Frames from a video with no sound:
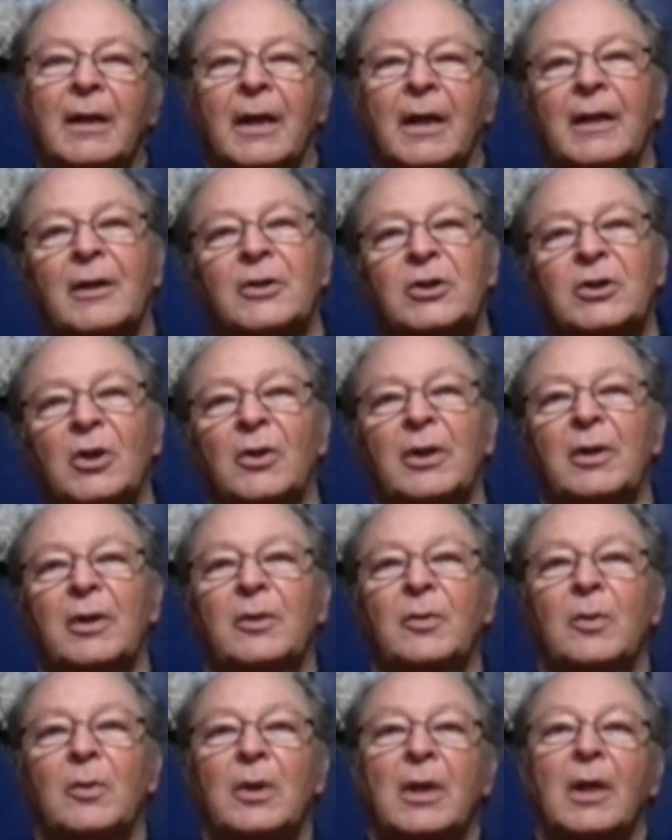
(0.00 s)
And I'll show
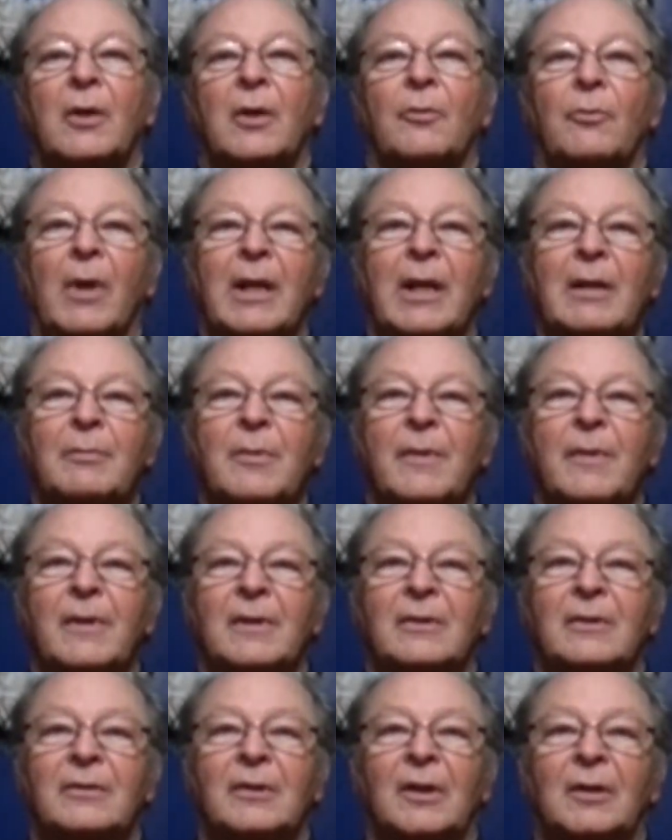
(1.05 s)
you right after
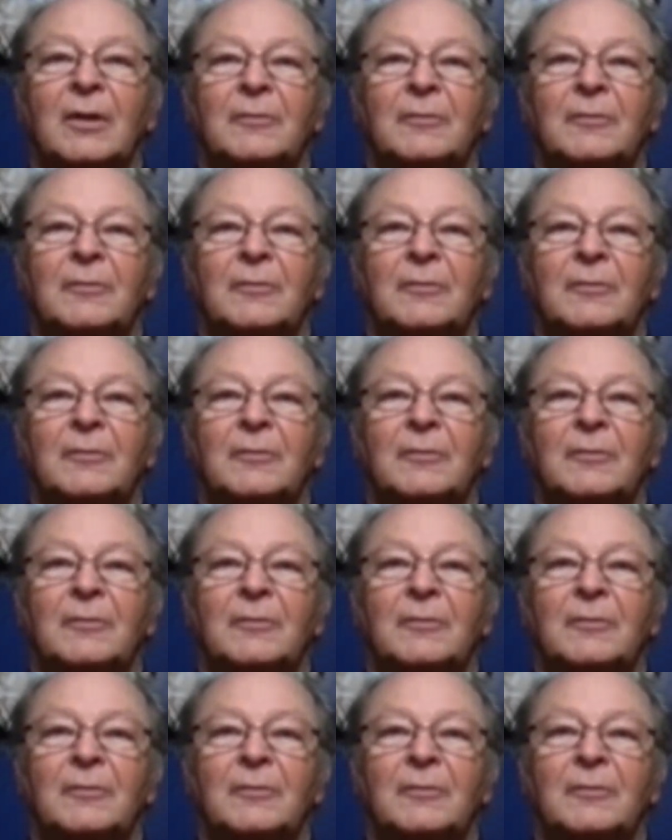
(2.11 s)
this.